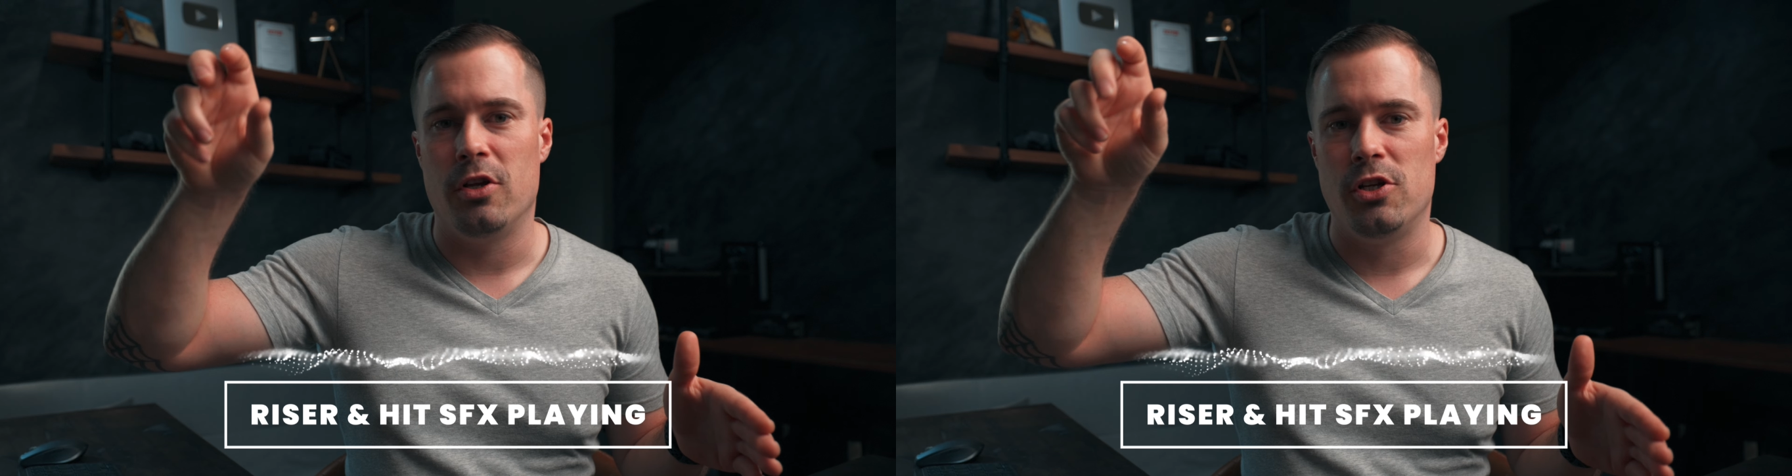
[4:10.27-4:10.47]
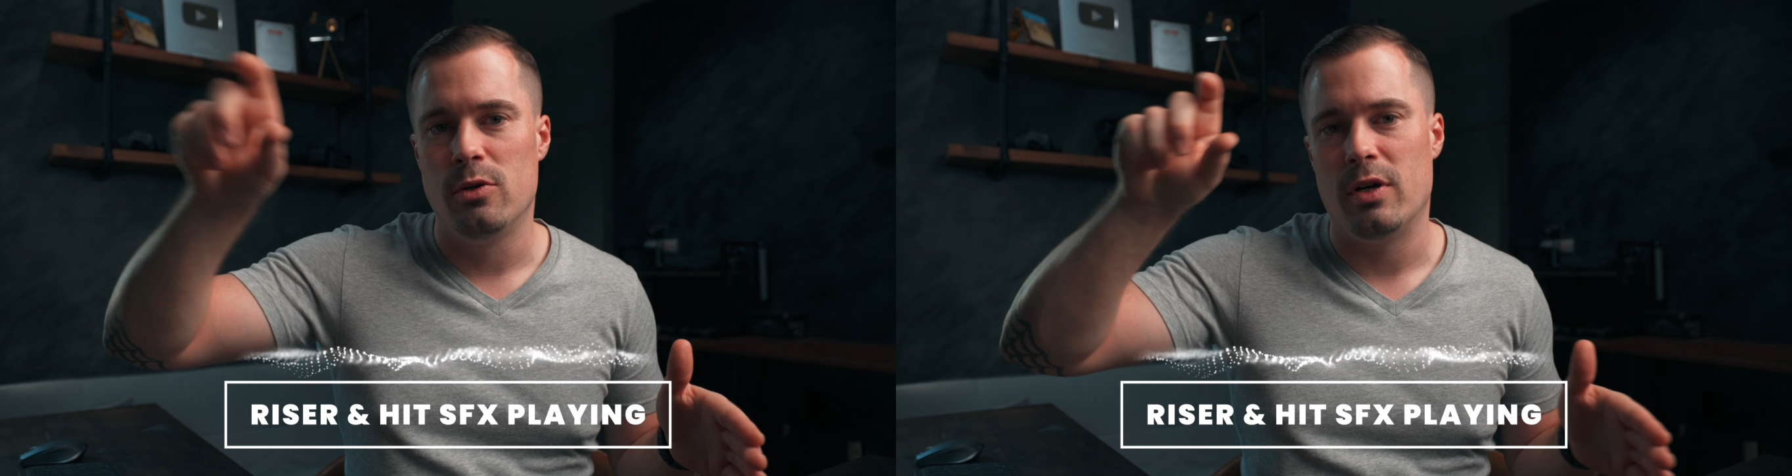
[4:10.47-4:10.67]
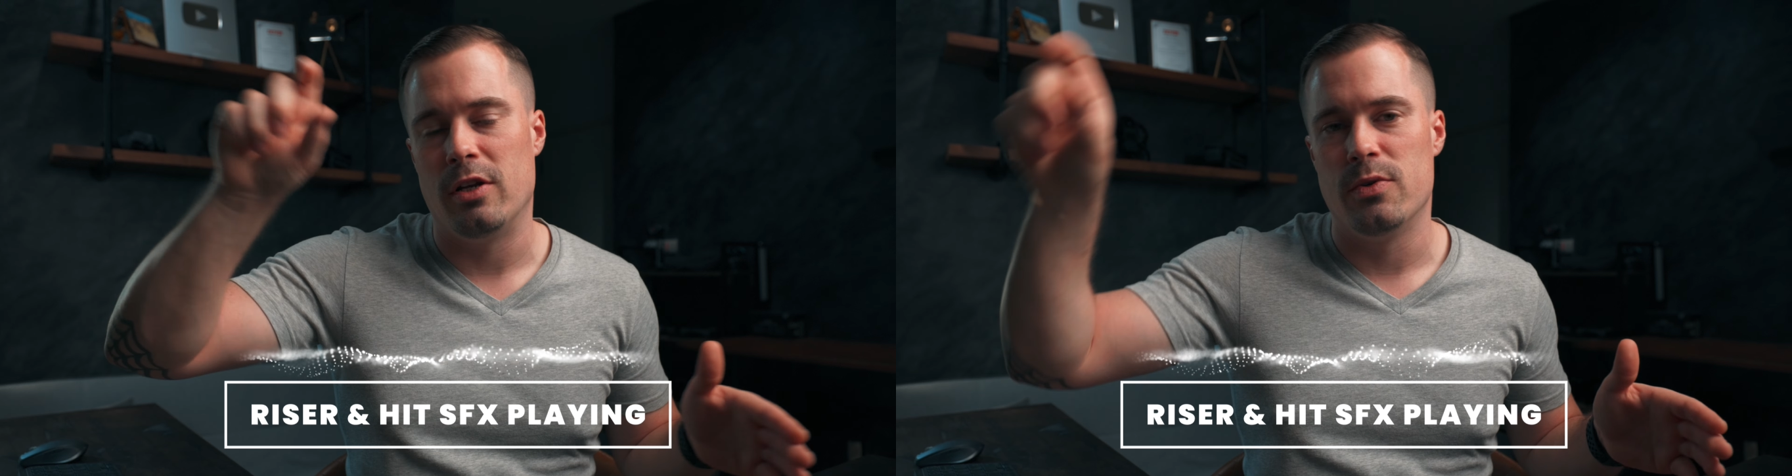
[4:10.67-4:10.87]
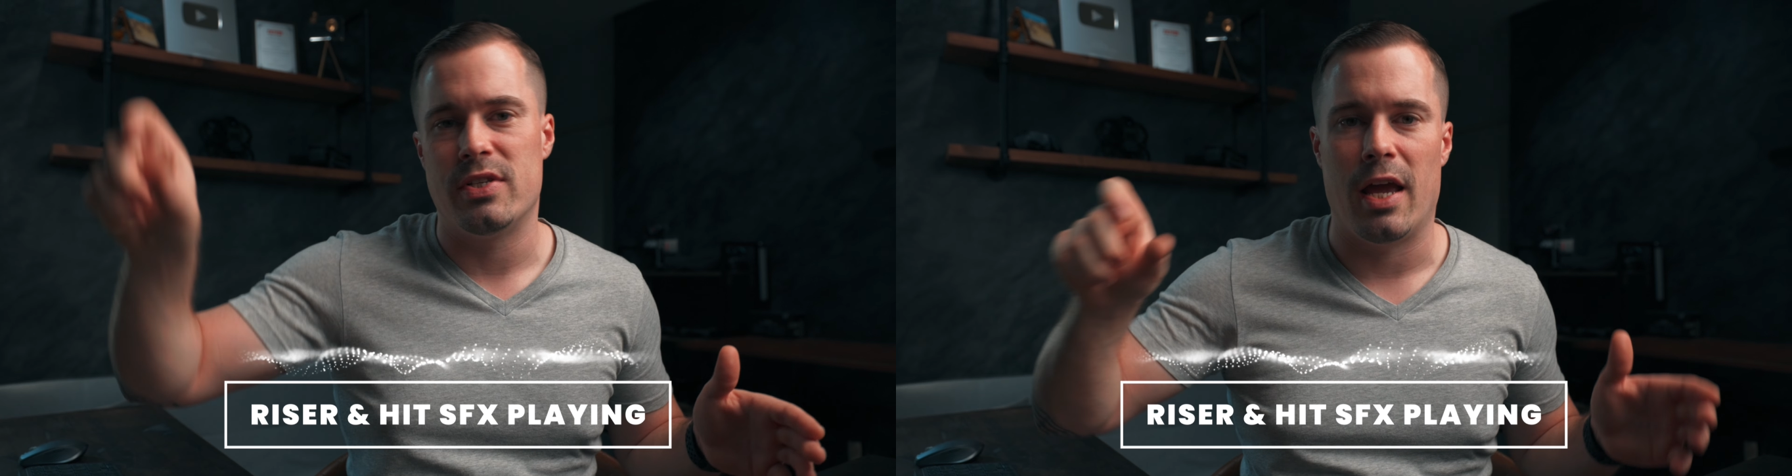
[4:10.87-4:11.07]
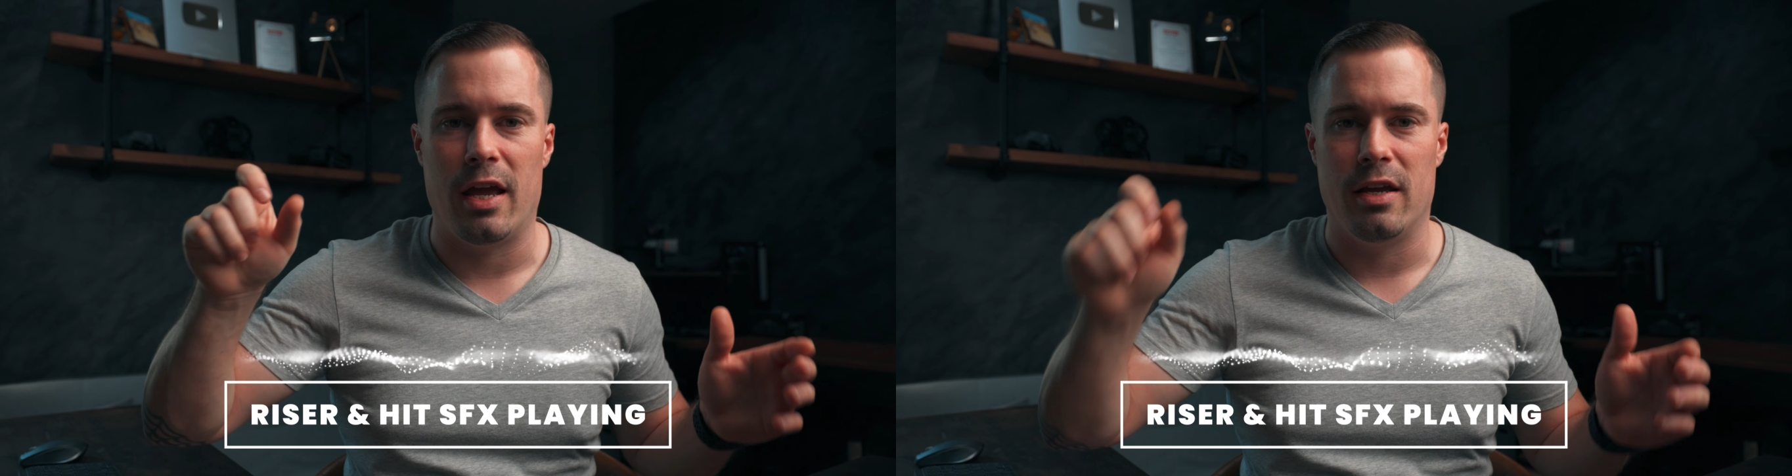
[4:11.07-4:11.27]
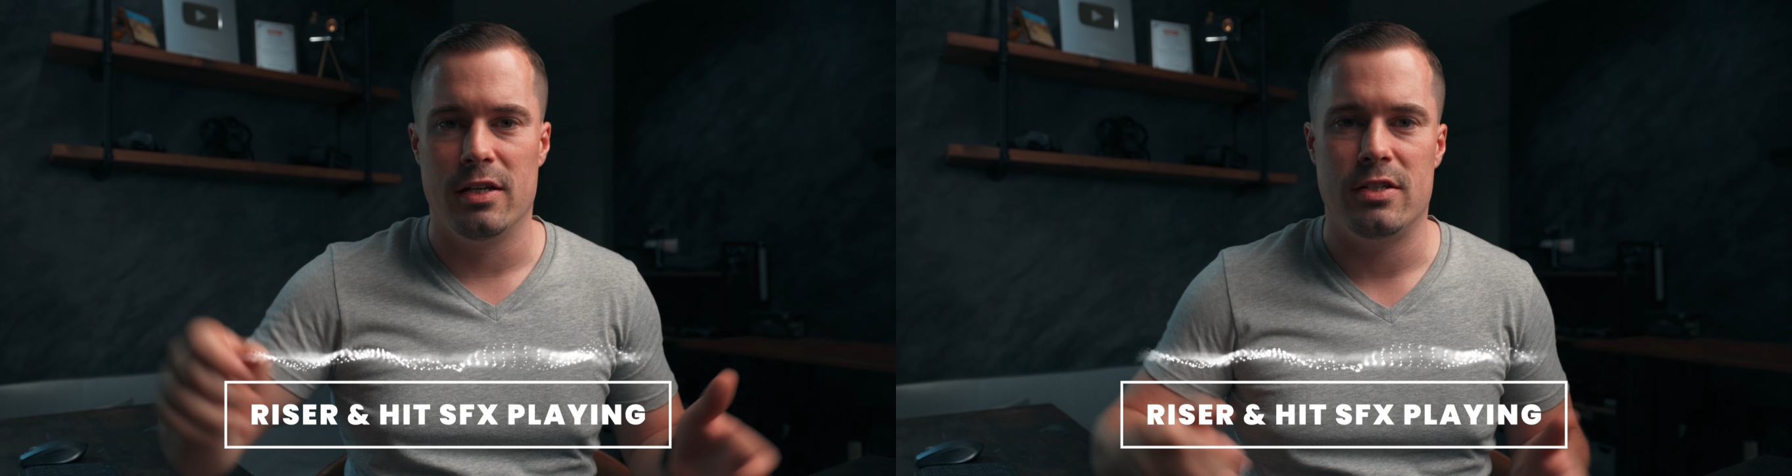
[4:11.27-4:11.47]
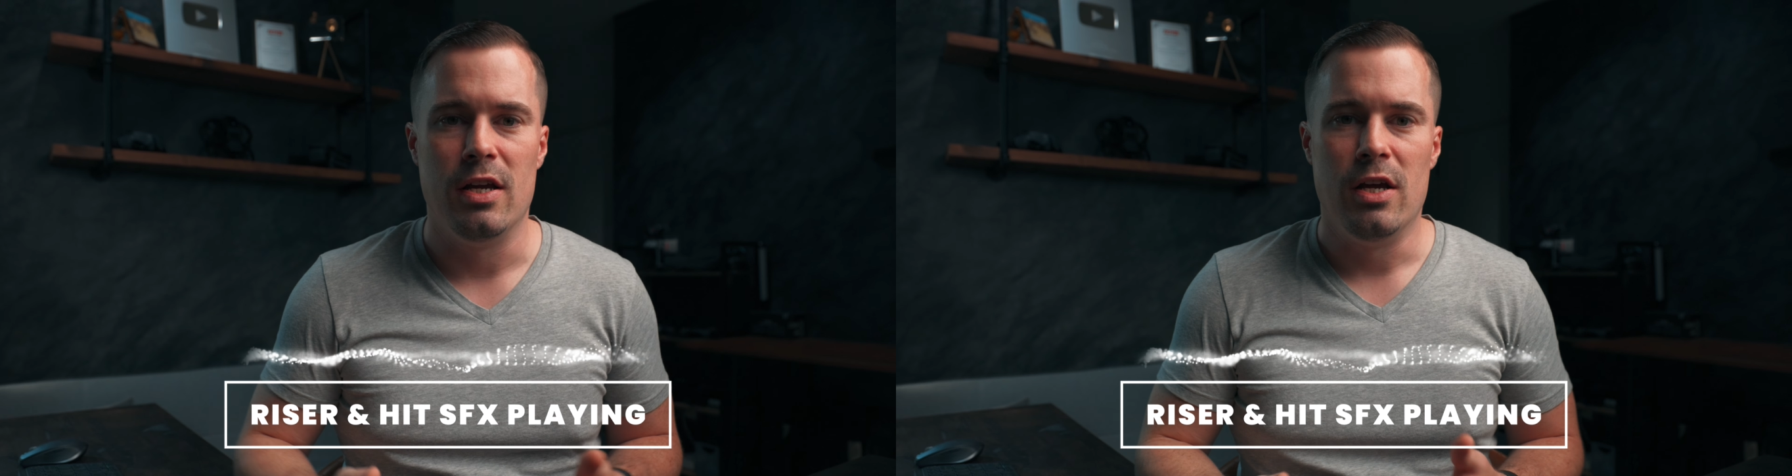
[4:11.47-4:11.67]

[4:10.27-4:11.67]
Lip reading: you can use a hit